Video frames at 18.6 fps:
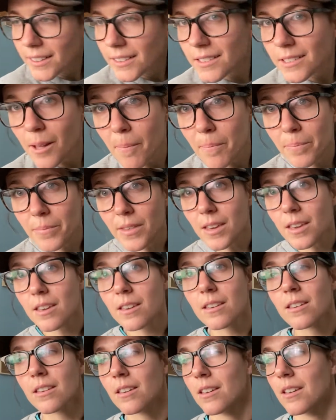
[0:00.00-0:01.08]

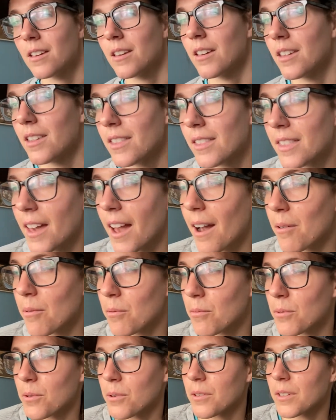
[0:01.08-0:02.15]
something that
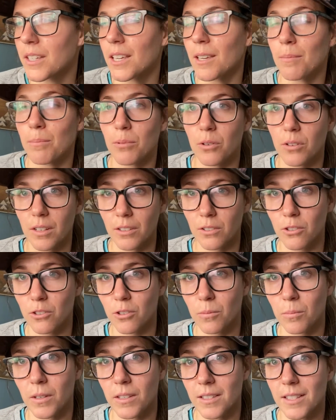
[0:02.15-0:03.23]
will keep your
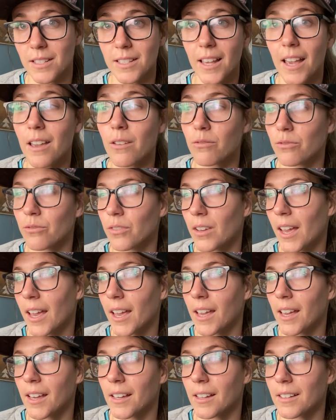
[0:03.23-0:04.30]
instrument safe
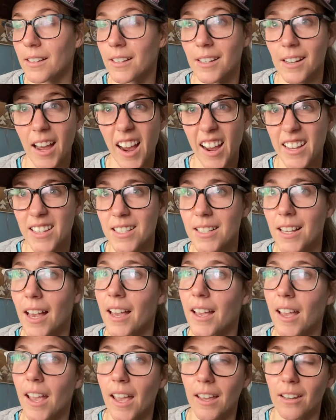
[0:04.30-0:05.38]
and in
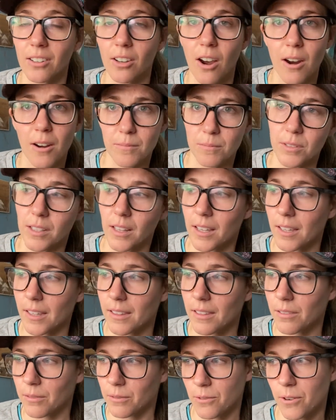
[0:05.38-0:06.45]
eyesight and arm's length,
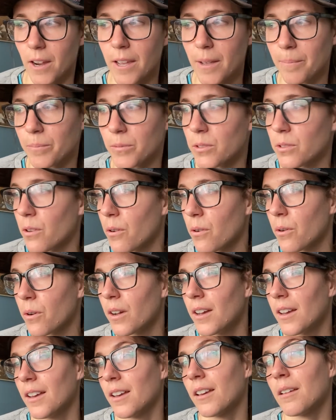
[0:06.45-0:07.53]
right? So
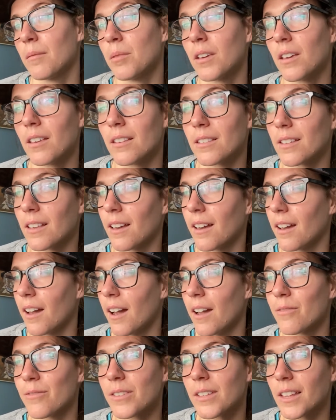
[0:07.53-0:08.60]
because
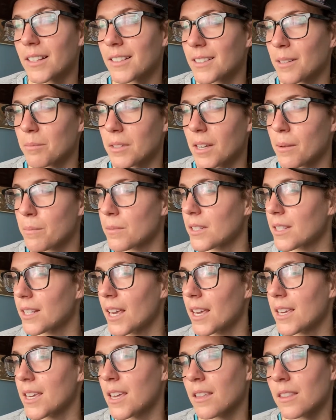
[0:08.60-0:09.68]
I feel like sometimes
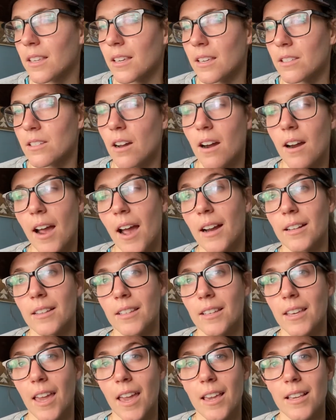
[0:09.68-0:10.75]
taking the guitar out of the
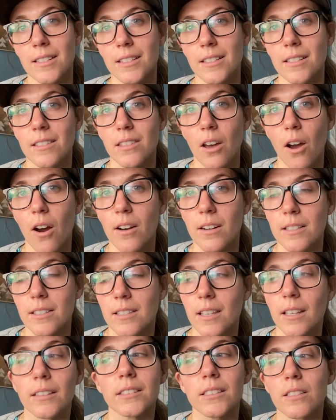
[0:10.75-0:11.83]
case is the hardest
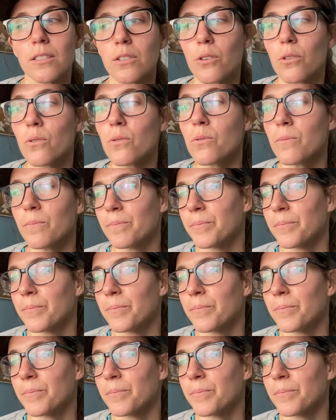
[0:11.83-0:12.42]
thing to do.